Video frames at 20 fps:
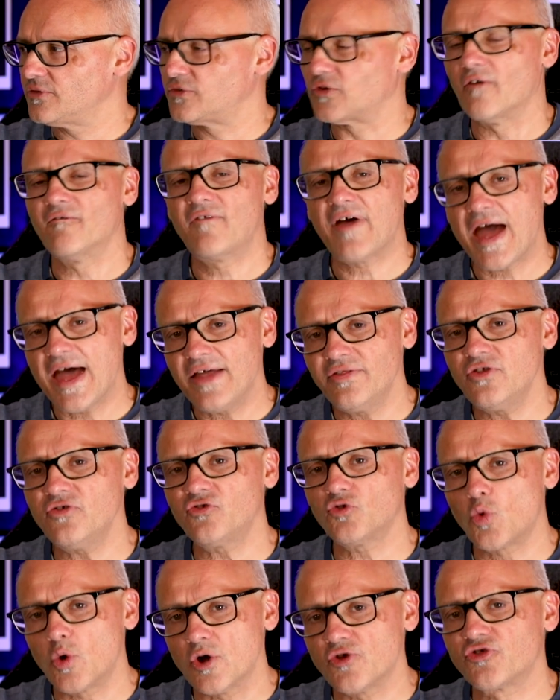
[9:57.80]
I've had
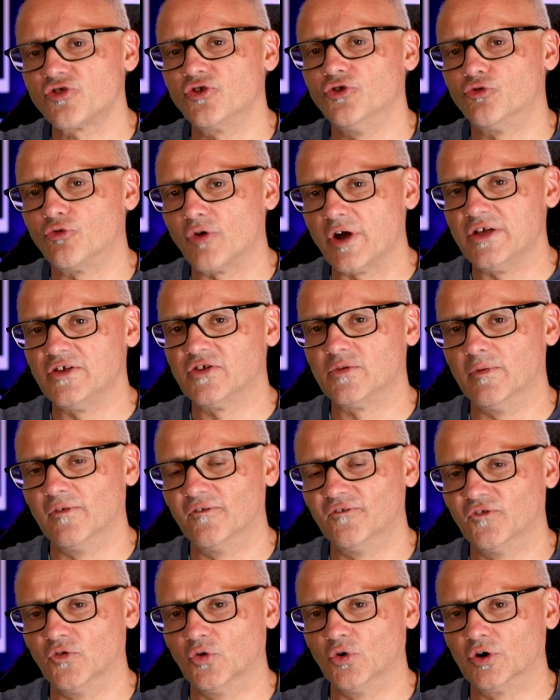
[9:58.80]
this question raised
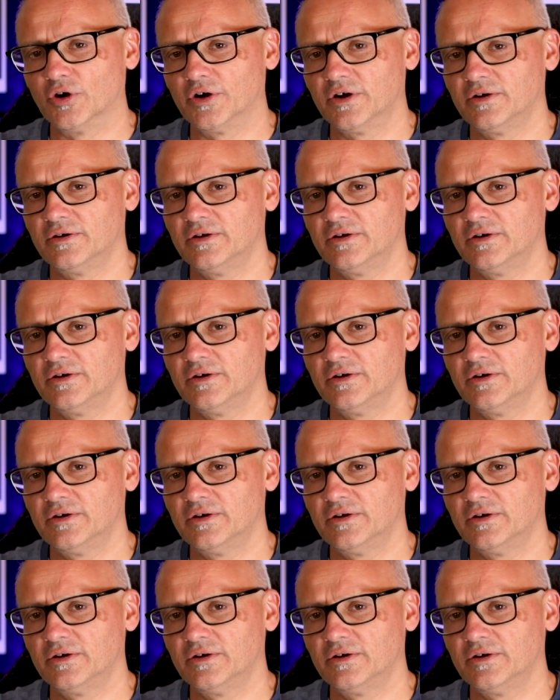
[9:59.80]
before